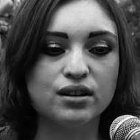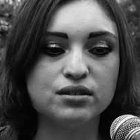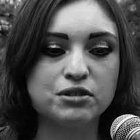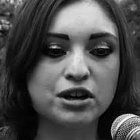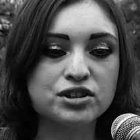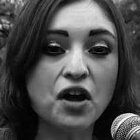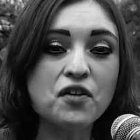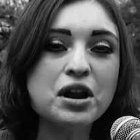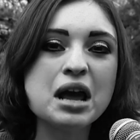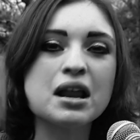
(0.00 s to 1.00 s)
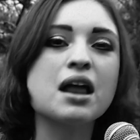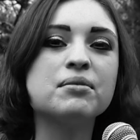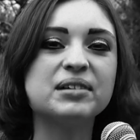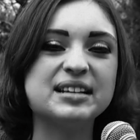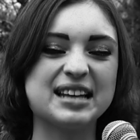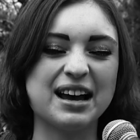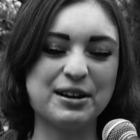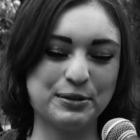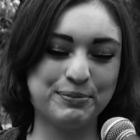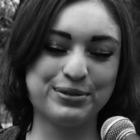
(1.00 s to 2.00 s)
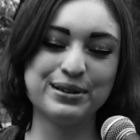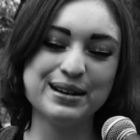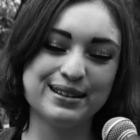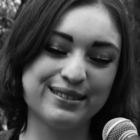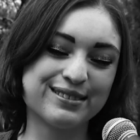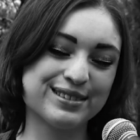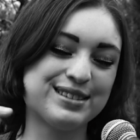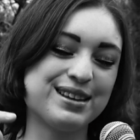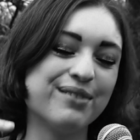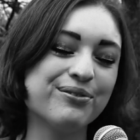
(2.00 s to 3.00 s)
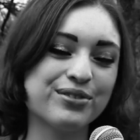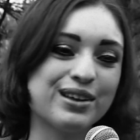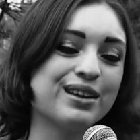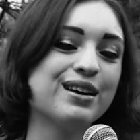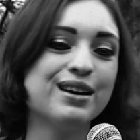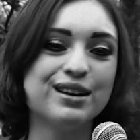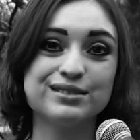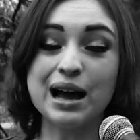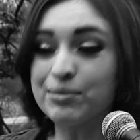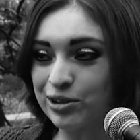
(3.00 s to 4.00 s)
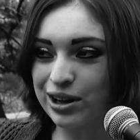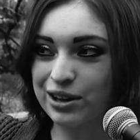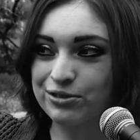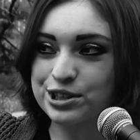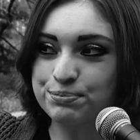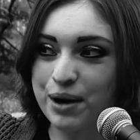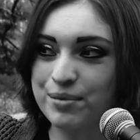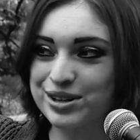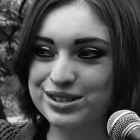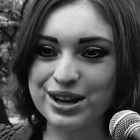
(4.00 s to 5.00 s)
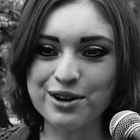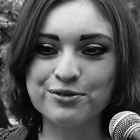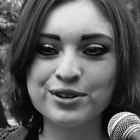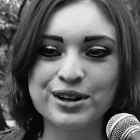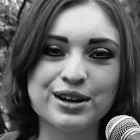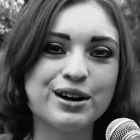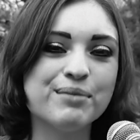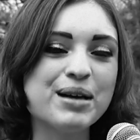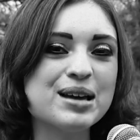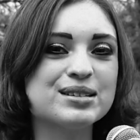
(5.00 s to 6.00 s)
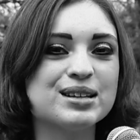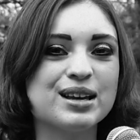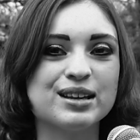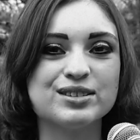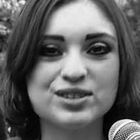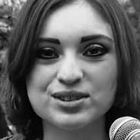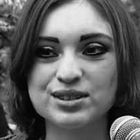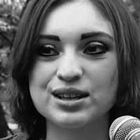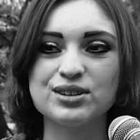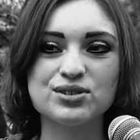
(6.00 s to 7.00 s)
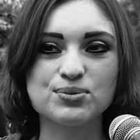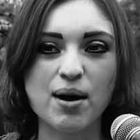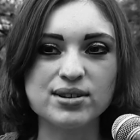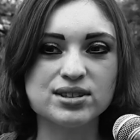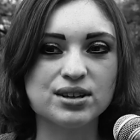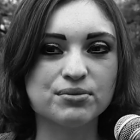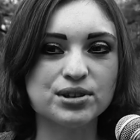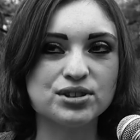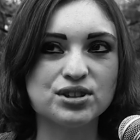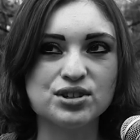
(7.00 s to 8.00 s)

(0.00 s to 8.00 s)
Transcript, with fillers: Because I don't need anybody's help or something. So I'm gonna get rich by myself. Amazing. He's just he just wants to get rich.